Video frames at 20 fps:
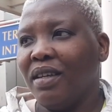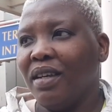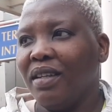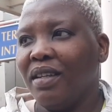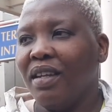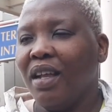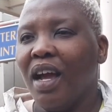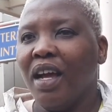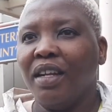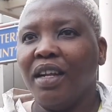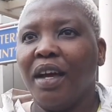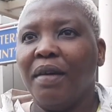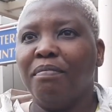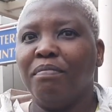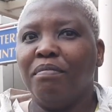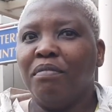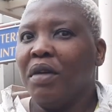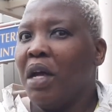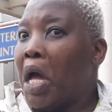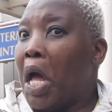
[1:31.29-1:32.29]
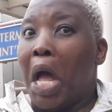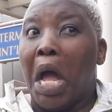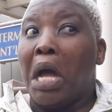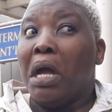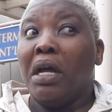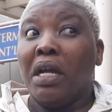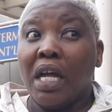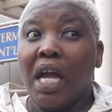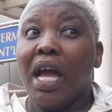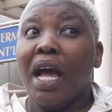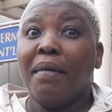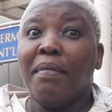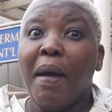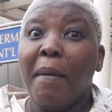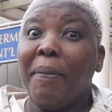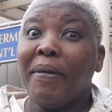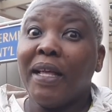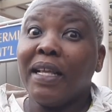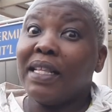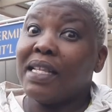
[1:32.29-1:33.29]
and I'm
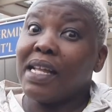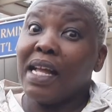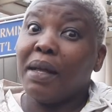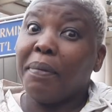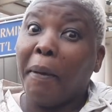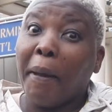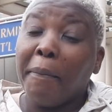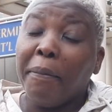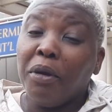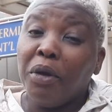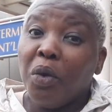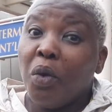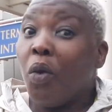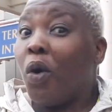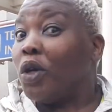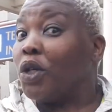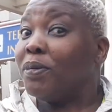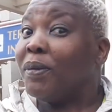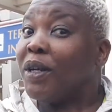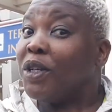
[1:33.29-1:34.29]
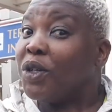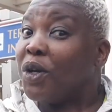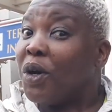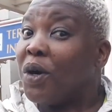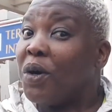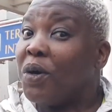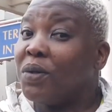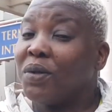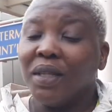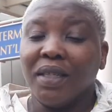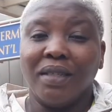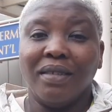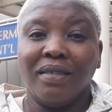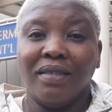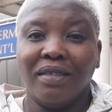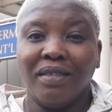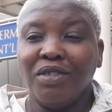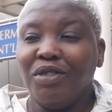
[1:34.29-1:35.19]
happy that there are people who watch my shows and,